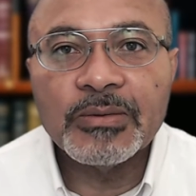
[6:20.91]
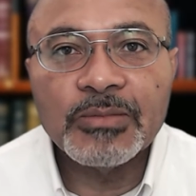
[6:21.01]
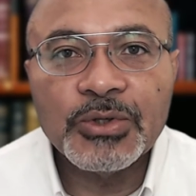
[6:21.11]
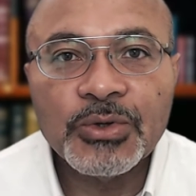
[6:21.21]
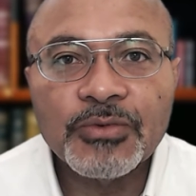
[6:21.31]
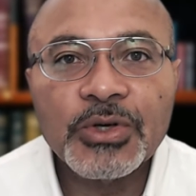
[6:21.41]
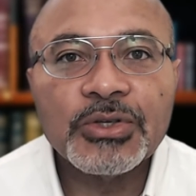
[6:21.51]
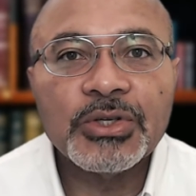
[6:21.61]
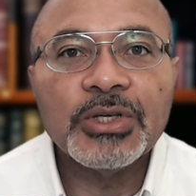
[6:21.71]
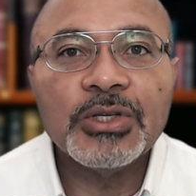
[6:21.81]

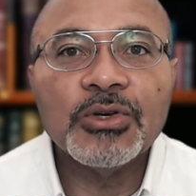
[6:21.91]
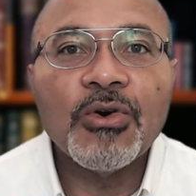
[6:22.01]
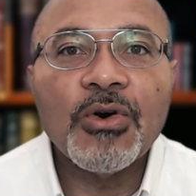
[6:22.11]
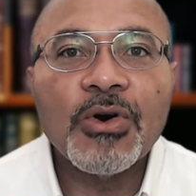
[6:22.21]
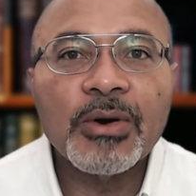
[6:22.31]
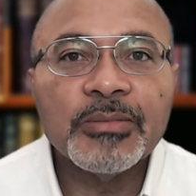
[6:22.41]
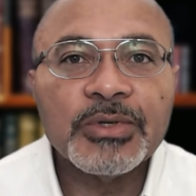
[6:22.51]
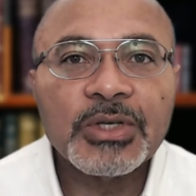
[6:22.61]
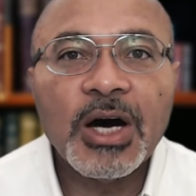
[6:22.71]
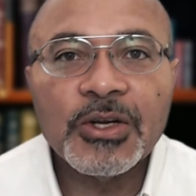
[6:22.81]
university
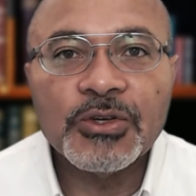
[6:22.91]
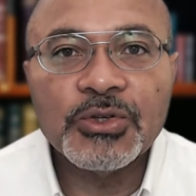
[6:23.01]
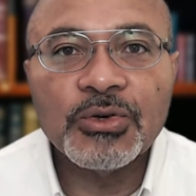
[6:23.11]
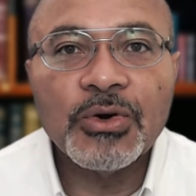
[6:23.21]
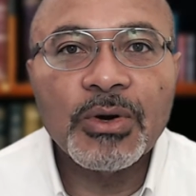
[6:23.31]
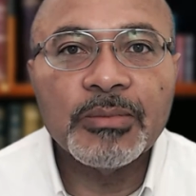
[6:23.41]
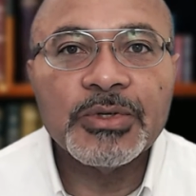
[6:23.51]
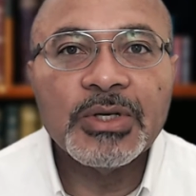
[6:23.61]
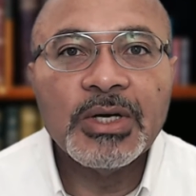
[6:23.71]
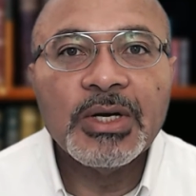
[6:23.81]
dorms, college dorms,